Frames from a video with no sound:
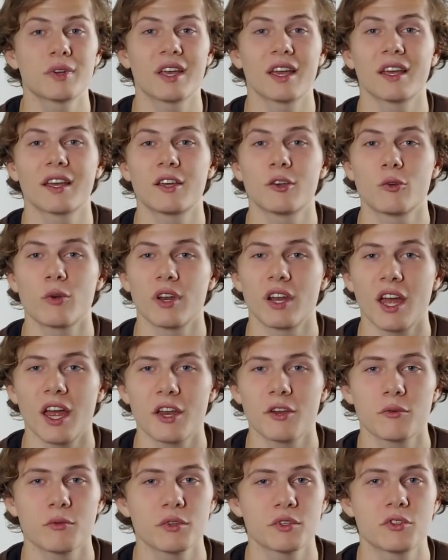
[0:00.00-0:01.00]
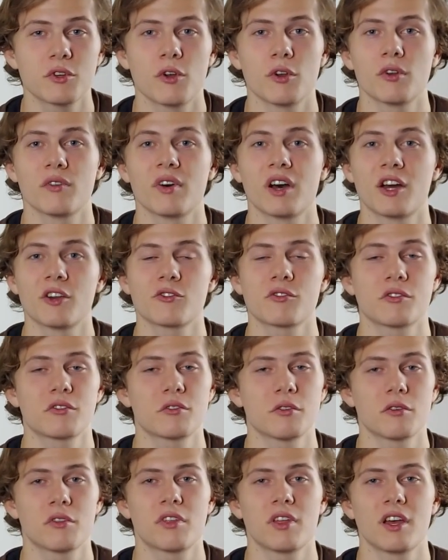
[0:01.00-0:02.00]
again can grant an annual return of
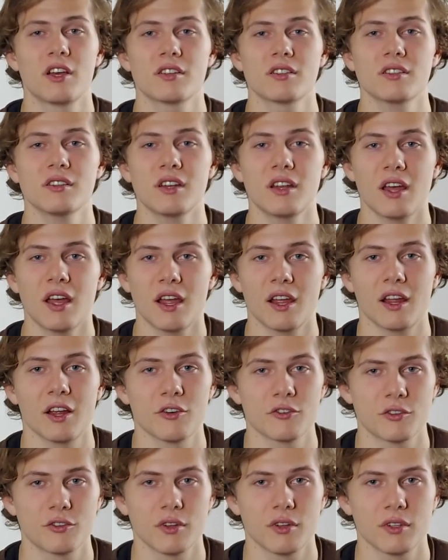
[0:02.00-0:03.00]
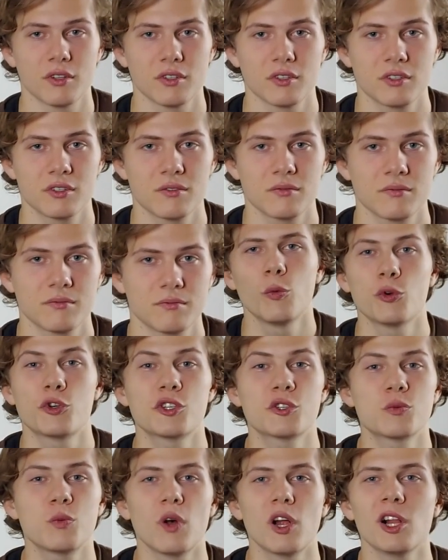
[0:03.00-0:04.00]
$102,800, which
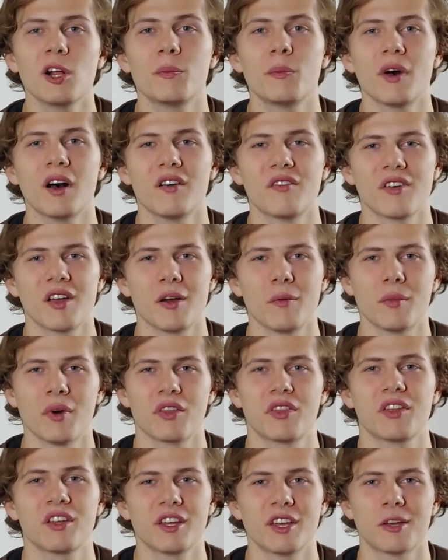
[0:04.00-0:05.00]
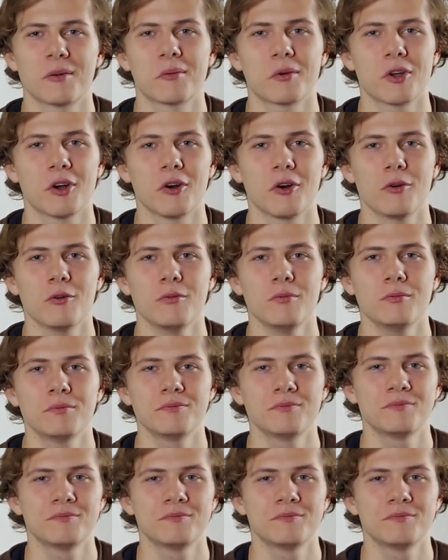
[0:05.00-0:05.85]
is well above our monthly income goal